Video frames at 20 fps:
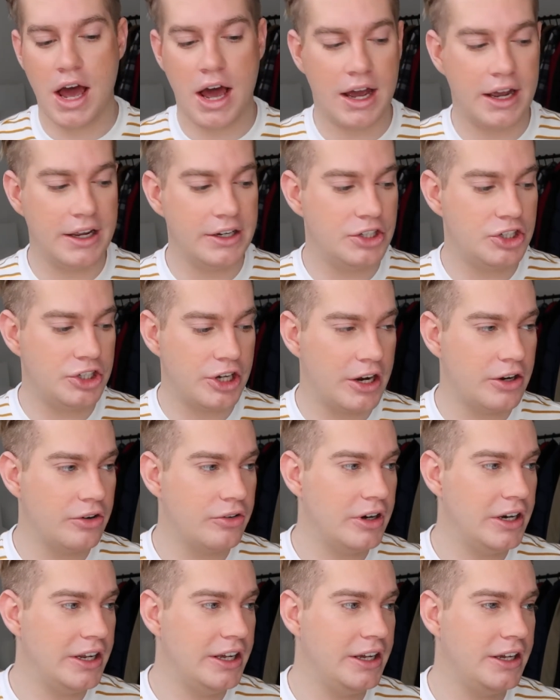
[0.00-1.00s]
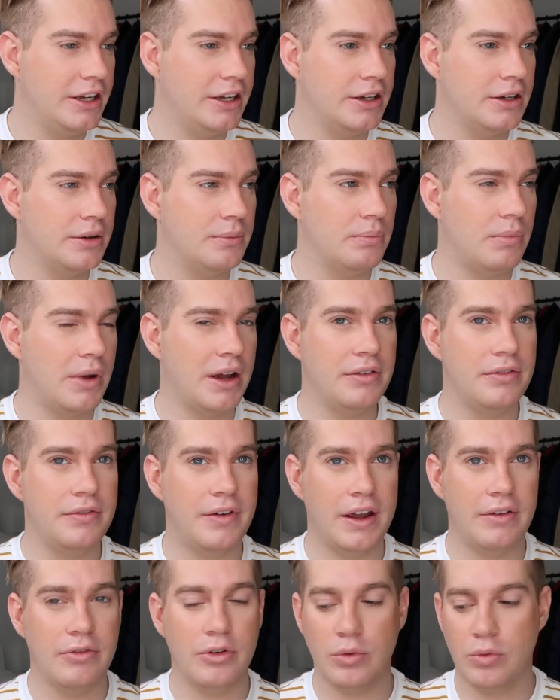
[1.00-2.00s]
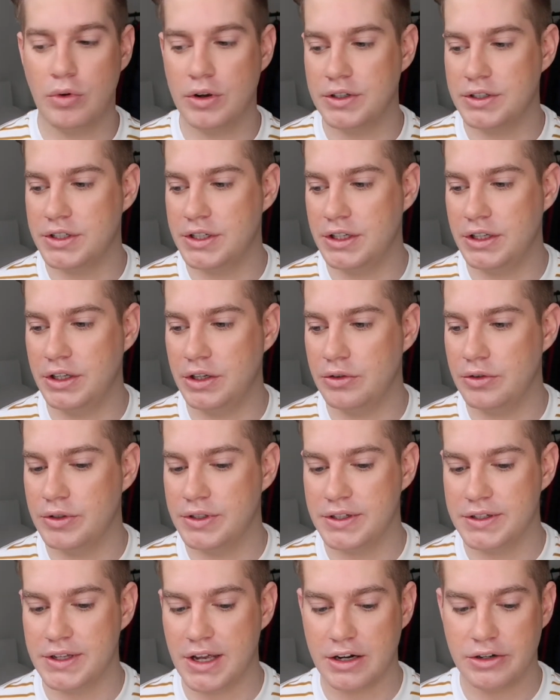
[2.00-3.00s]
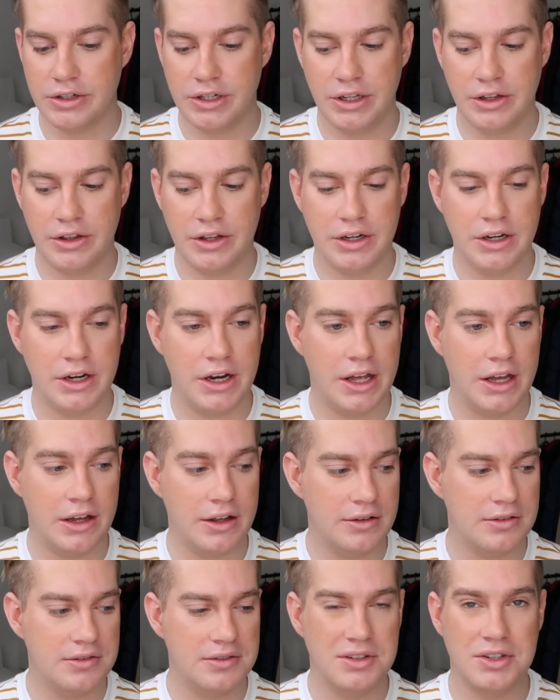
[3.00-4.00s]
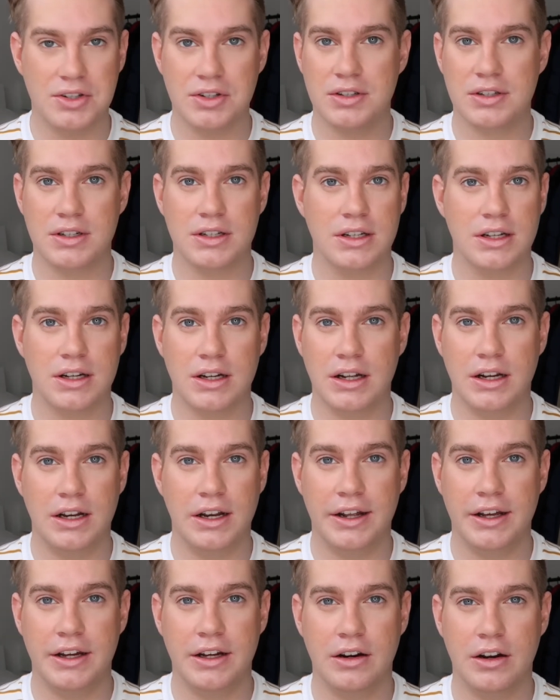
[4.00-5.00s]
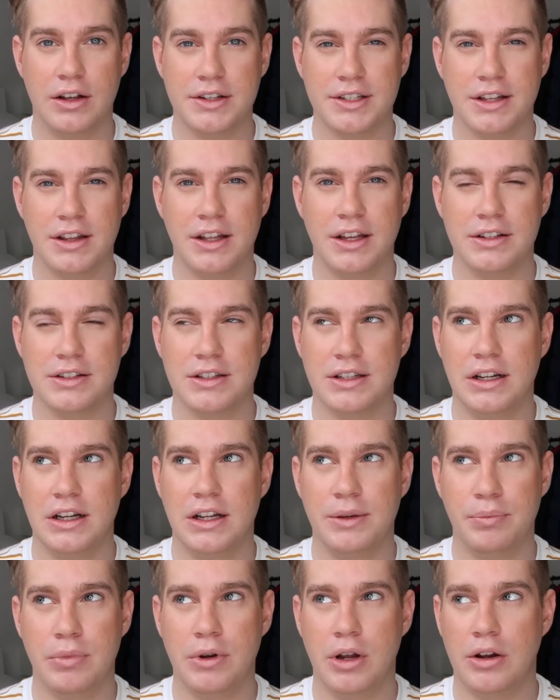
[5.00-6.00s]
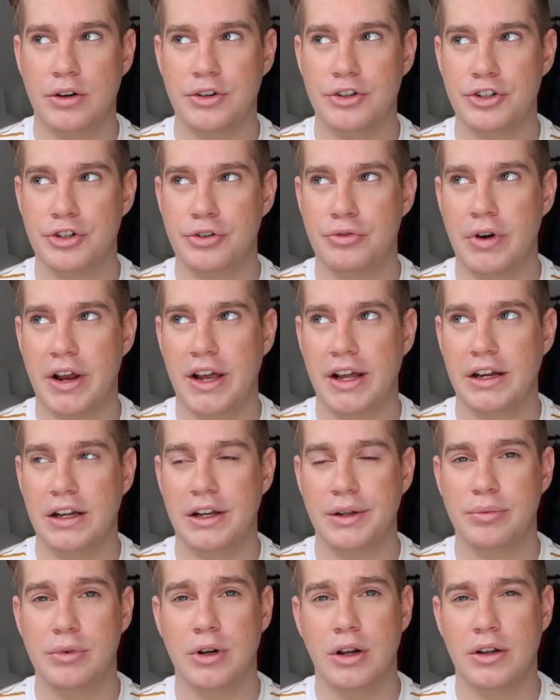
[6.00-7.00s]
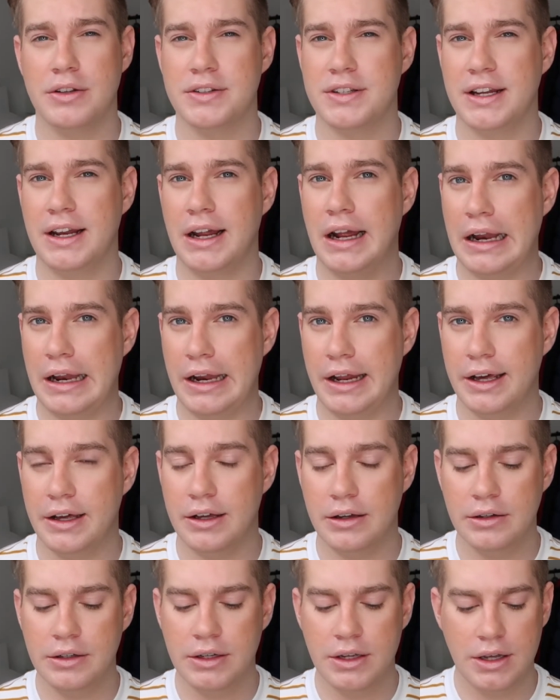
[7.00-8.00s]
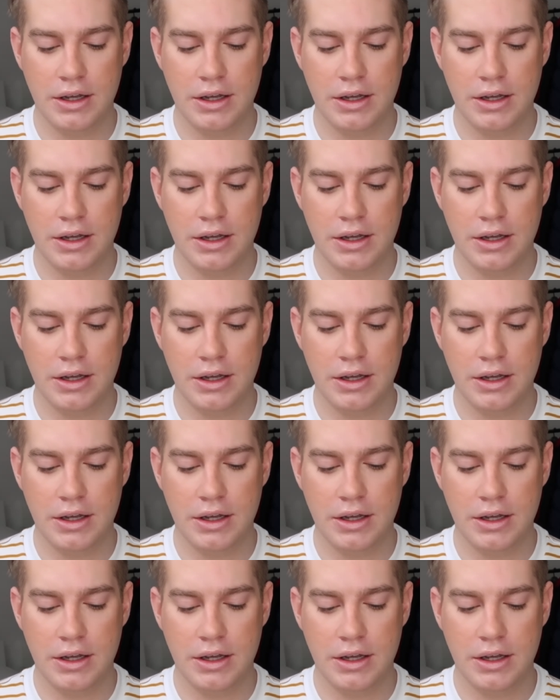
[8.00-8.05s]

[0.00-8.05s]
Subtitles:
I generally, my favorite one to use is actually the NYX just clear gloss. I think it's the Lip Lingerie lip gloss in clear.